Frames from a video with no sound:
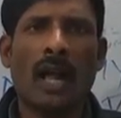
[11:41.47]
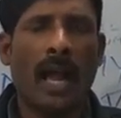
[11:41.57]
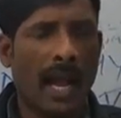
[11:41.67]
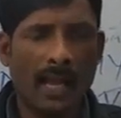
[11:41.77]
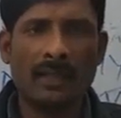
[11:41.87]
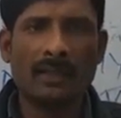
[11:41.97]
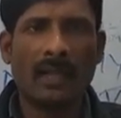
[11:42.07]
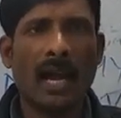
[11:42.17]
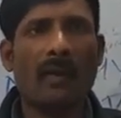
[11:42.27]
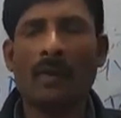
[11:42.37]
and
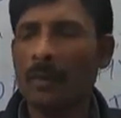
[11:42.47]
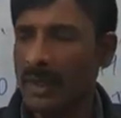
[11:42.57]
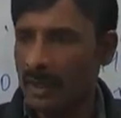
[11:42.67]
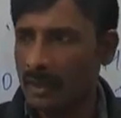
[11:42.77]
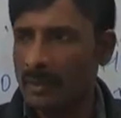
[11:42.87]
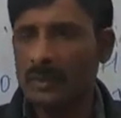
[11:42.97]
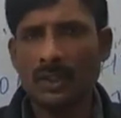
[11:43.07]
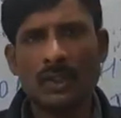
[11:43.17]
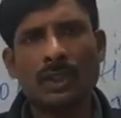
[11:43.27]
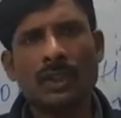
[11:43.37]
I will become the
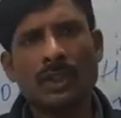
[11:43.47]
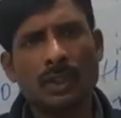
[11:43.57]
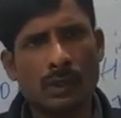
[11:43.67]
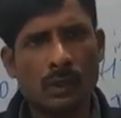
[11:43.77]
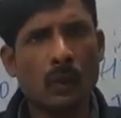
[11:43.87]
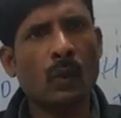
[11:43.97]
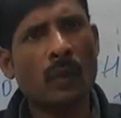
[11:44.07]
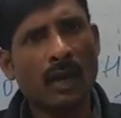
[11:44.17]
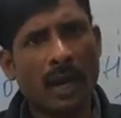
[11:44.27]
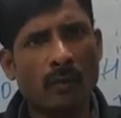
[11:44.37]
teacher in the school
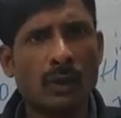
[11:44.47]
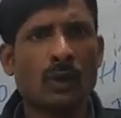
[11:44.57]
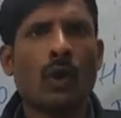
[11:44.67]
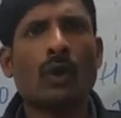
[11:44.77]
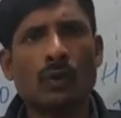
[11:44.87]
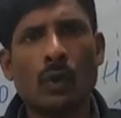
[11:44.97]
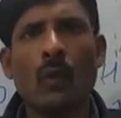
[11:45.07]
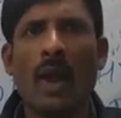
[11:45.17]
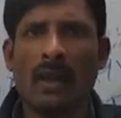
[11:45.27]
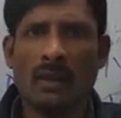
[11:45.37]
where I was taught so
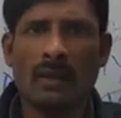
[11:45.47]
well